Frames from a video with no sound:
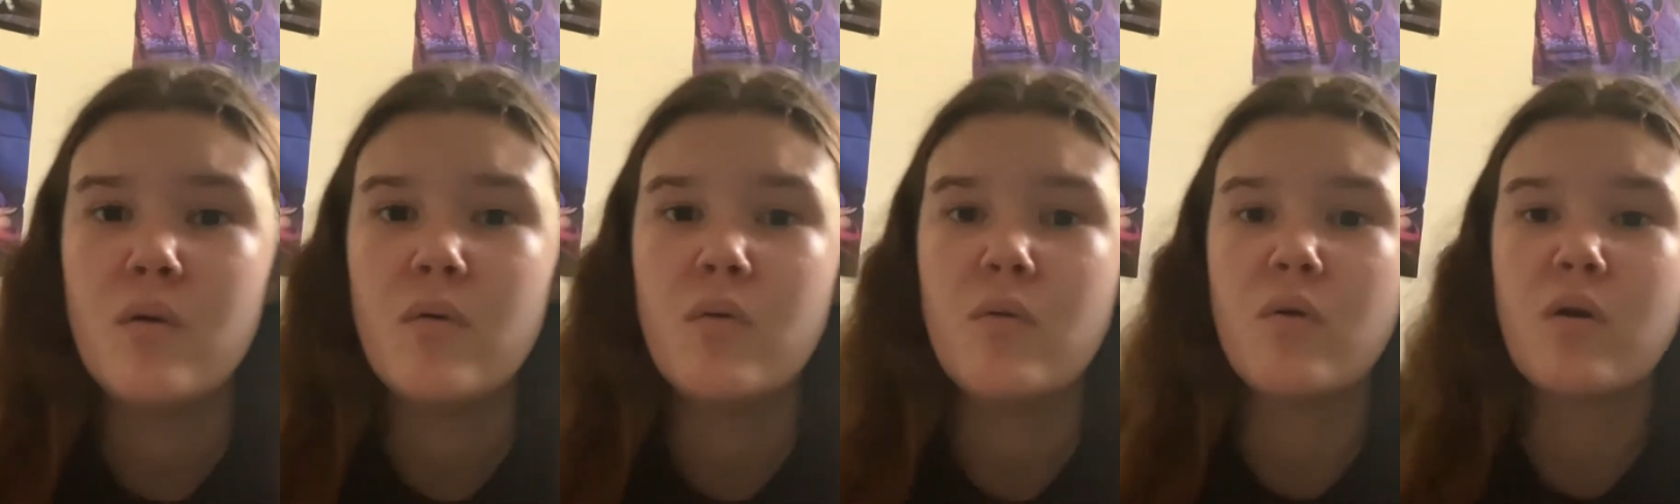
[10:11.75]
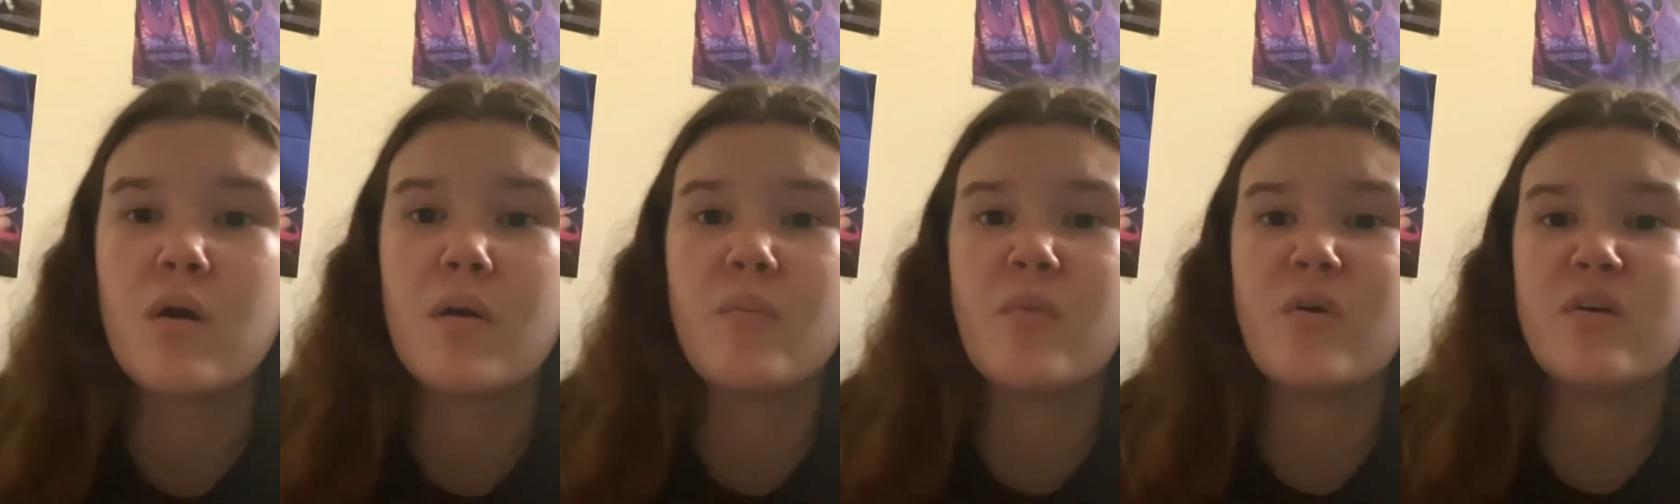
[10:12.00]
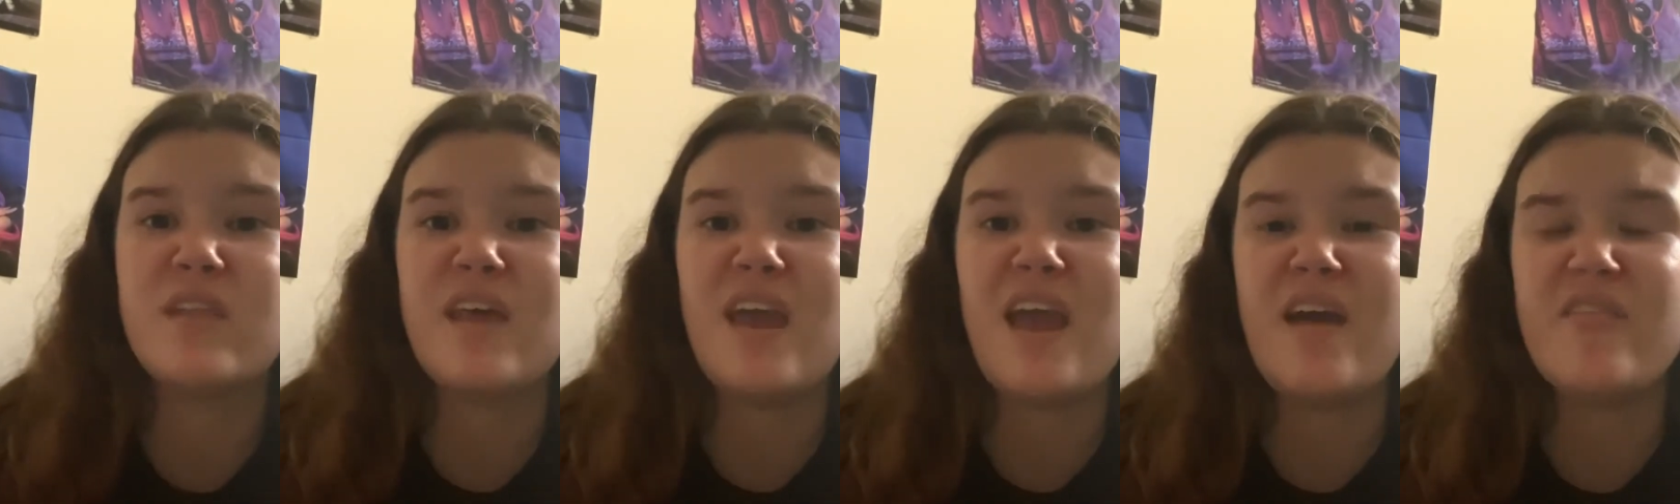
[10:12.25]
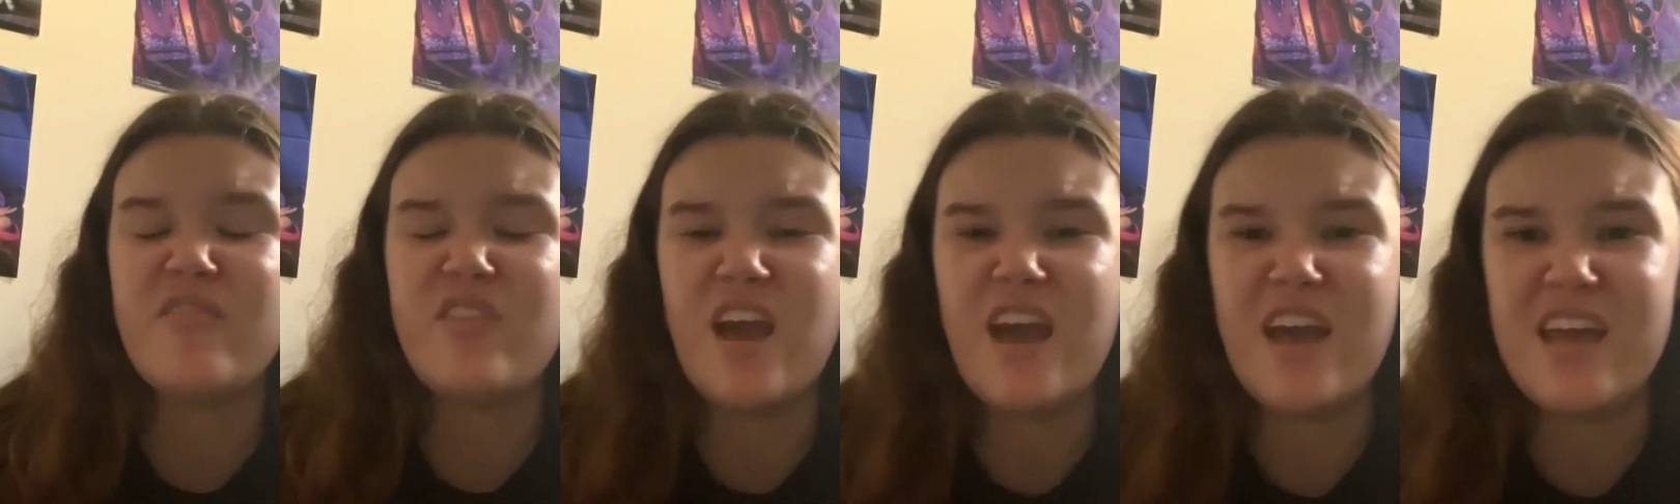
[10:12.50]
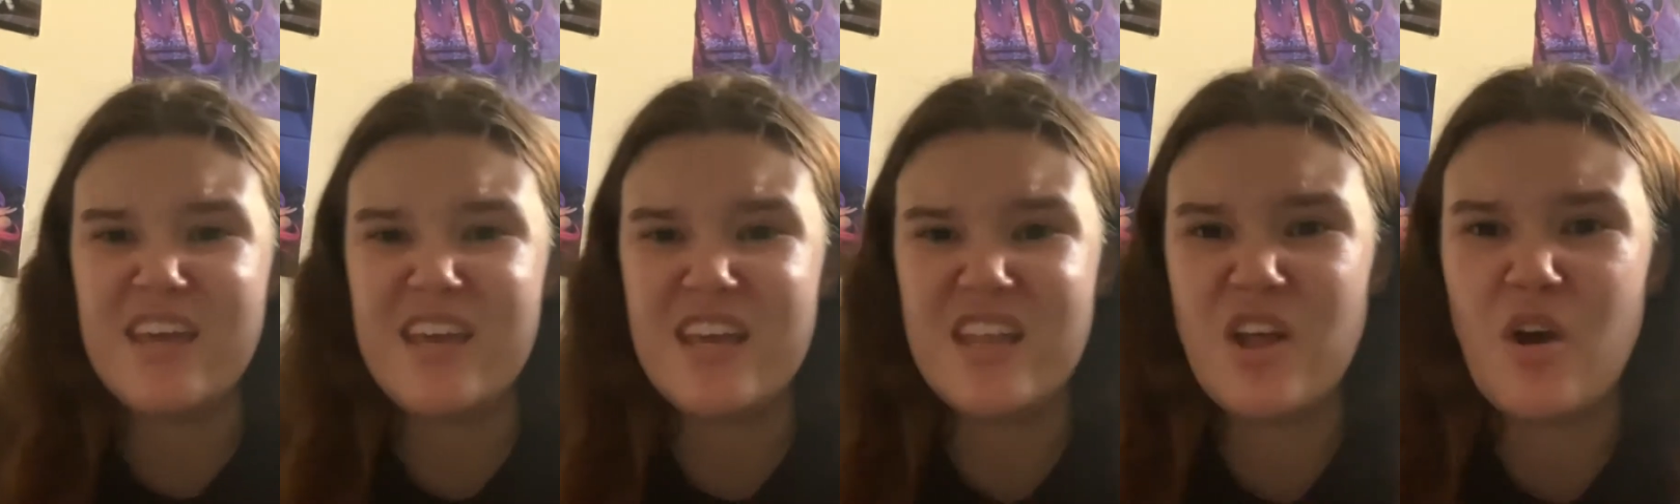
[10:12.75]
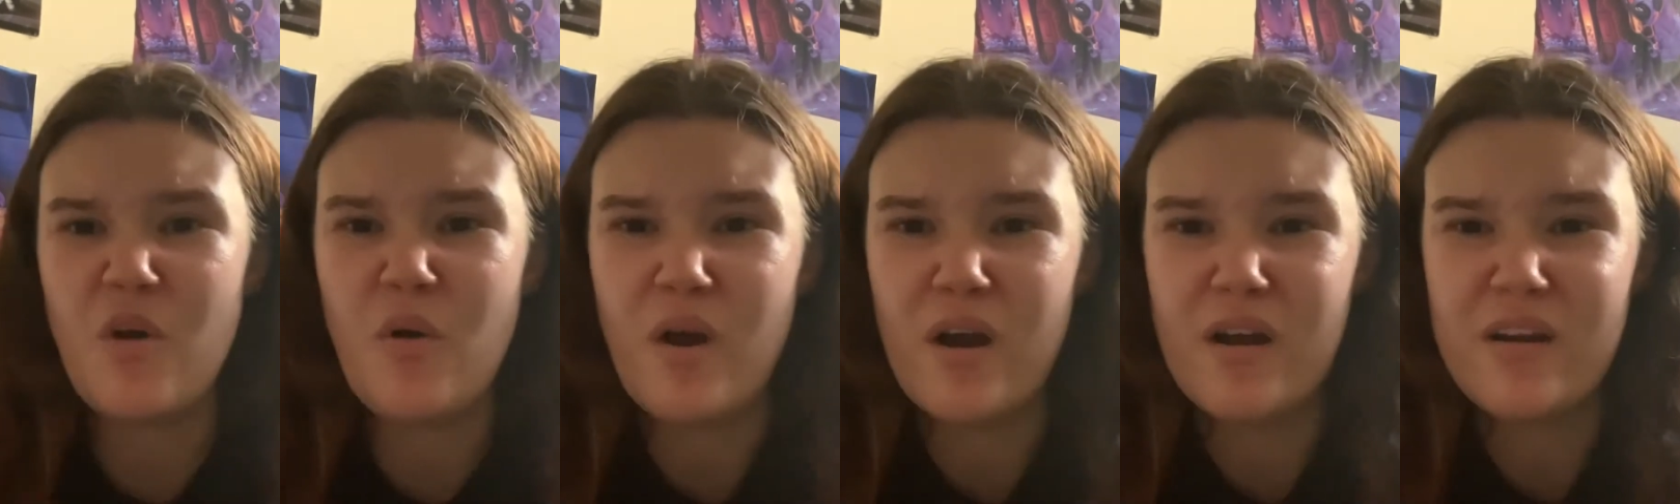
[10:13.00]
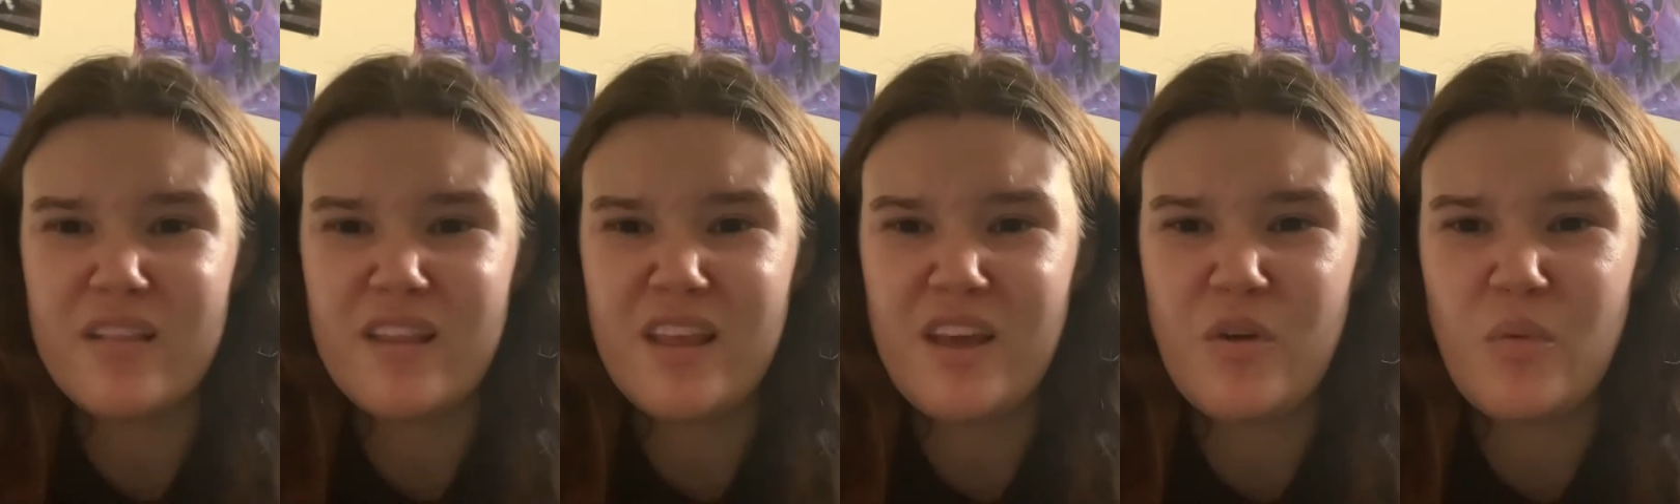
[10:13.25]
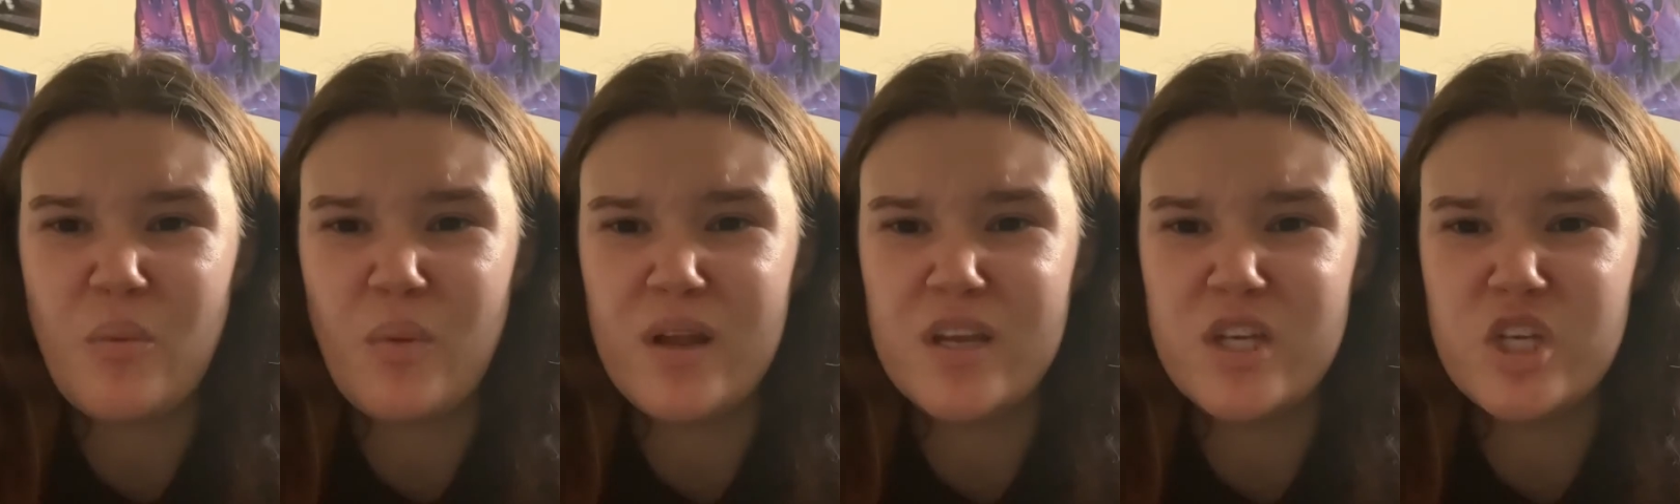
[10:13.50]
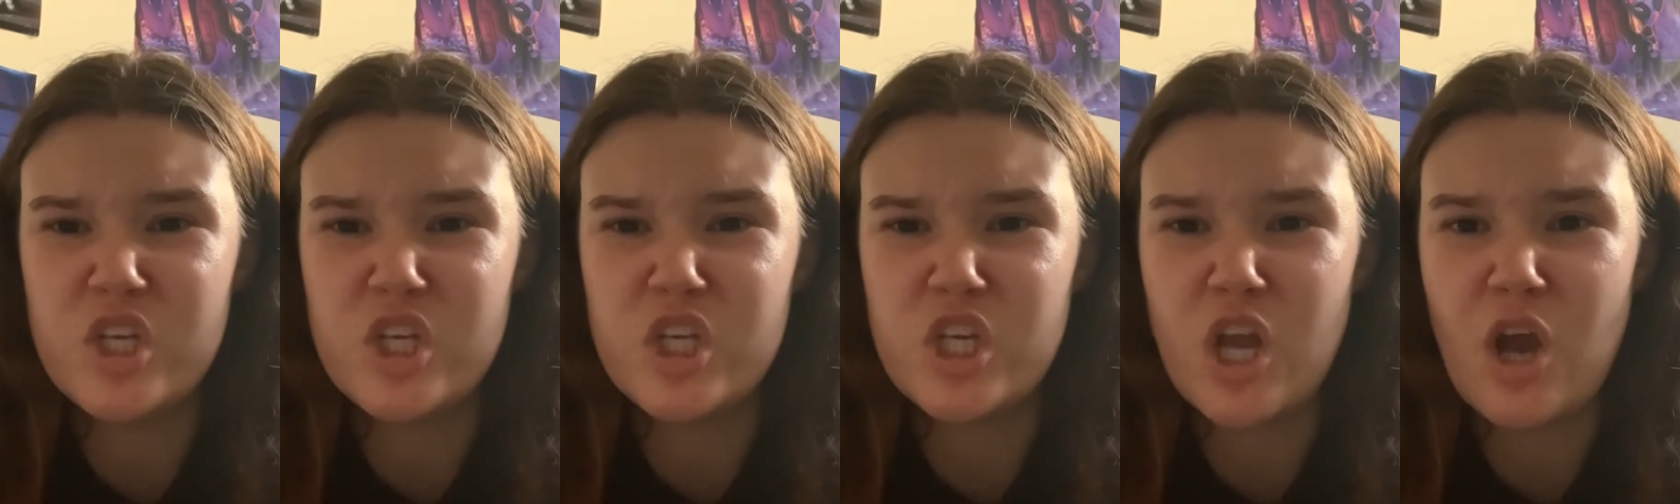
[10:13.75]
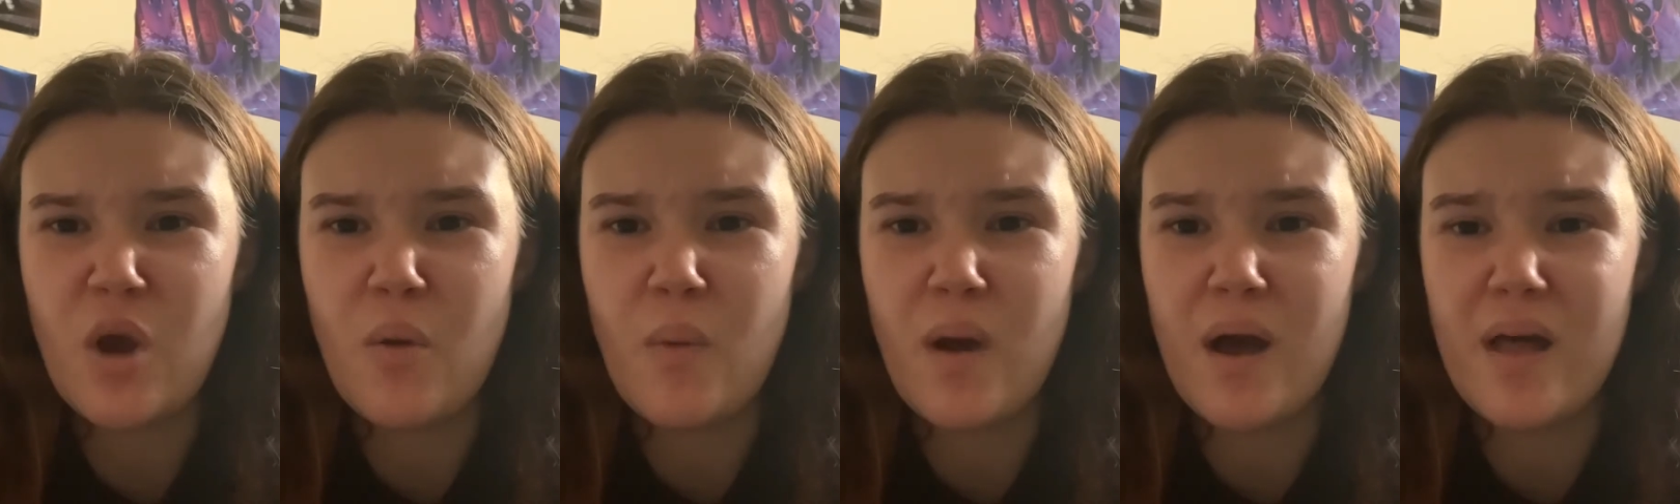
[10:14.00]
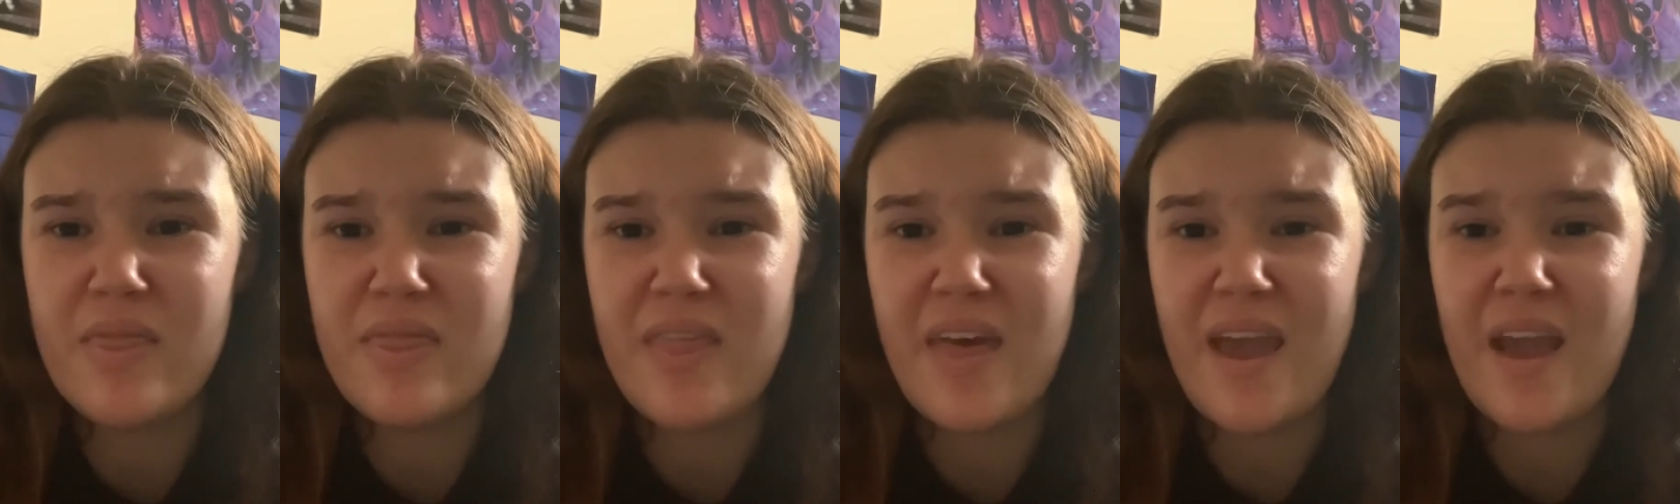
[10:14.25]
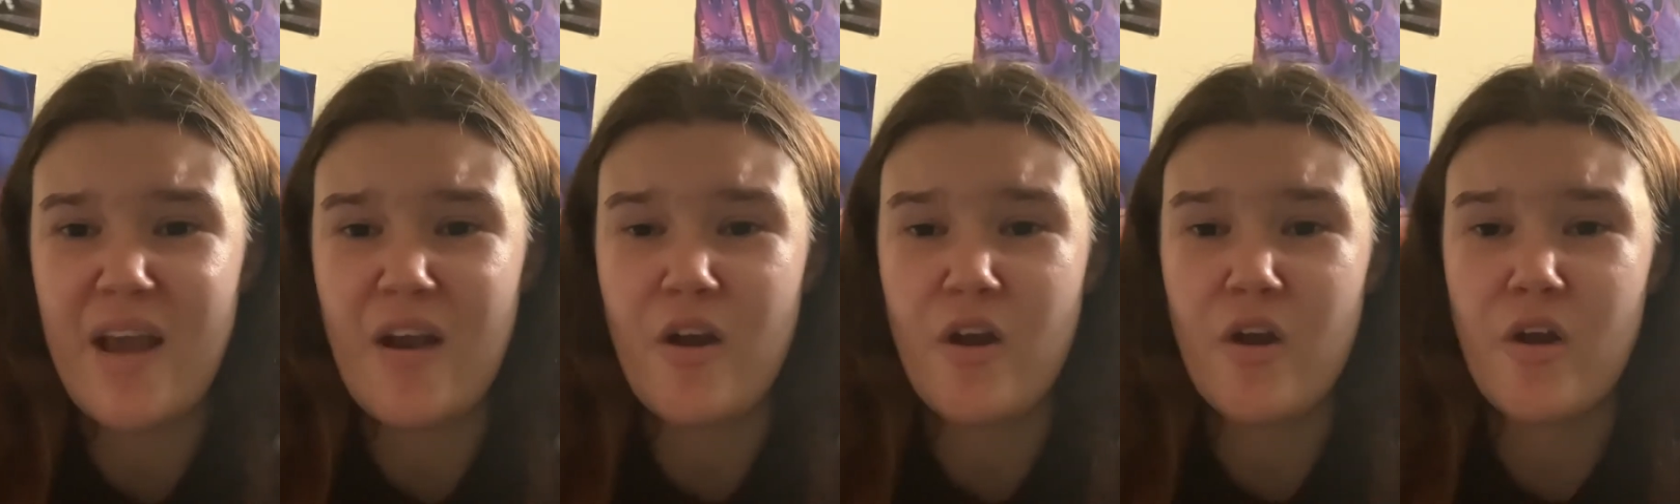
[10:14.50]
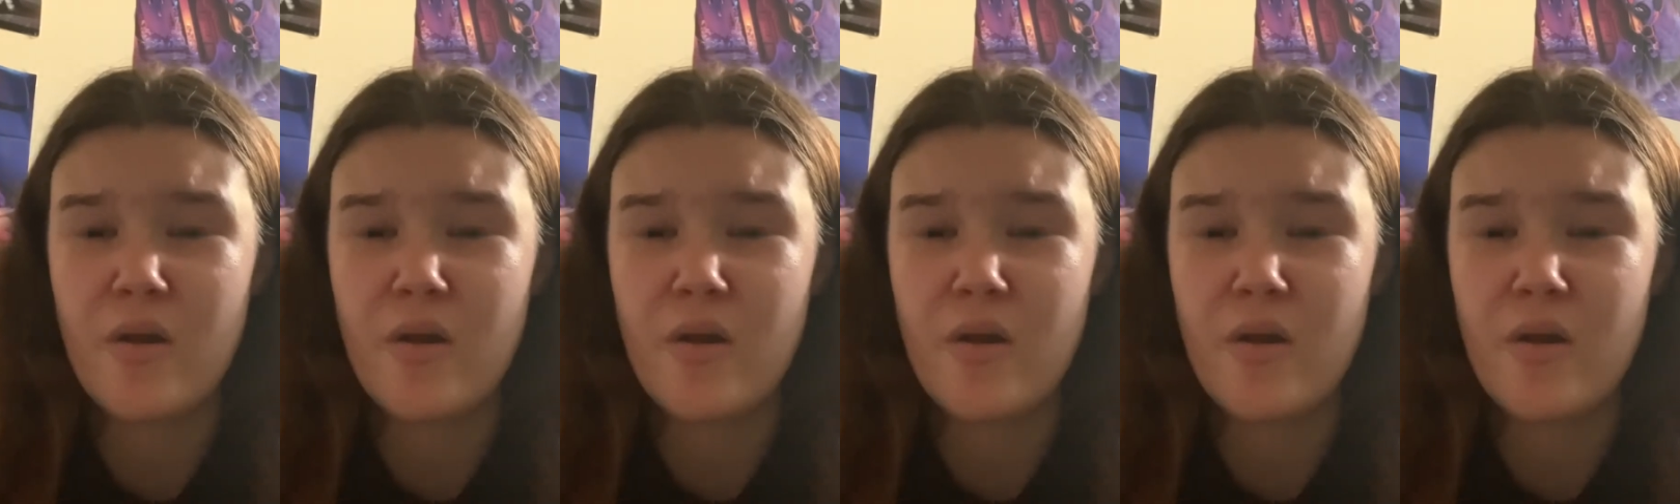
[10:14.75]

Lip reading: where they have that, you know, Harley Quinn show on there.